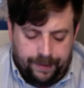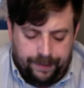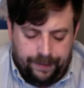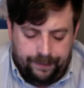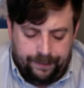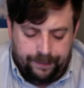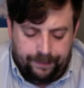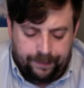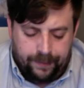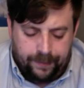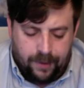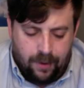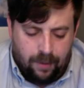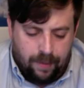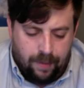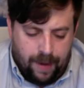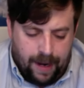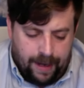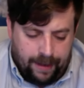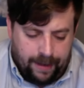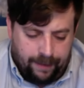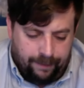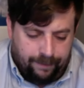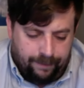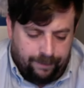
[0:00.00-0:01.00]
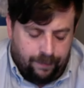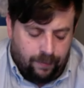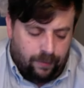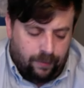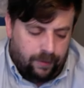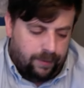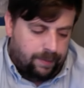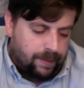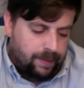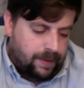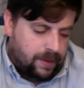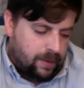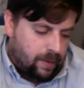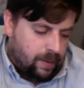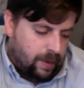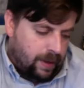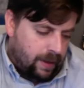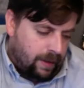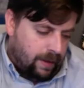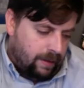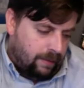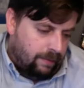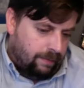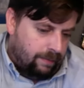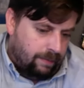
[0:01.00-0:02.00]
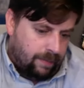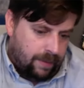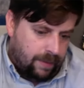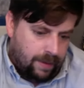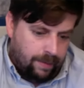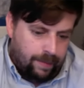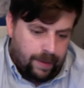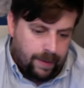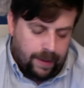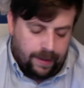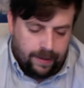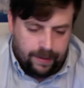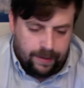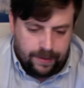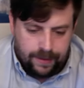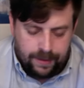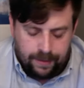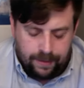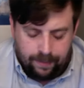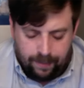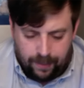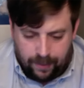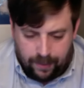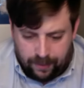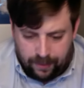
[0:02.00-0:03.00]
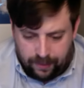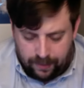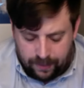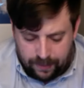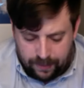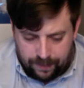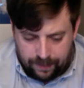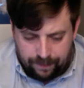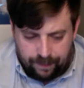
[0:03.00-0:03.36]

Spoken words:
go back and forth between the bears and the bulls.